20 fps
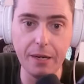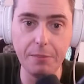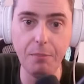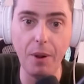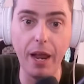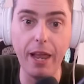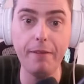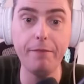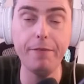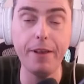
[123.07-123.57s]
by
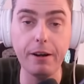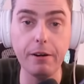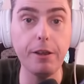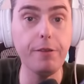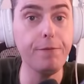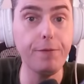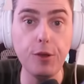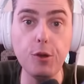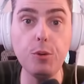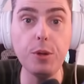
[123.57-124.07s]
a very
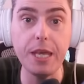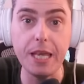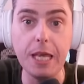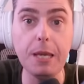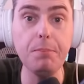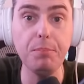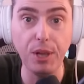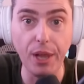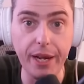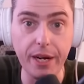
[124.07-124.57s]
few key
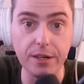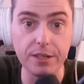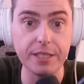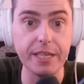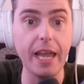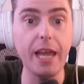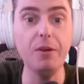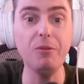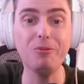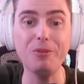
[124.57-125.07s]
players,
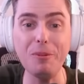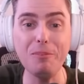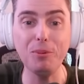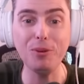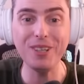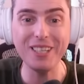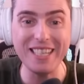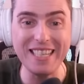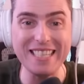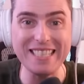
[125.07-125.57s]
and Ripple
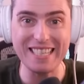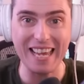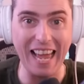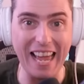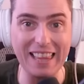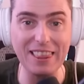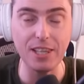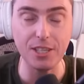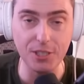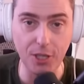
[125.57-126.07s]
is
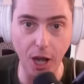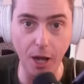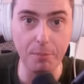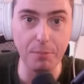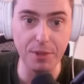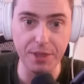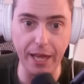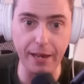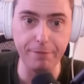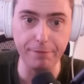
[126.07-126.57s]
at the top of
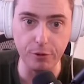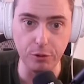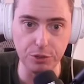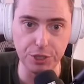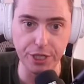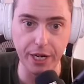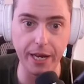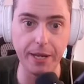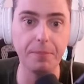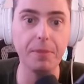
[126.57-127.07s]
that food
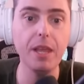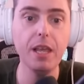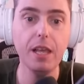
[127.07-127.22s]
chain.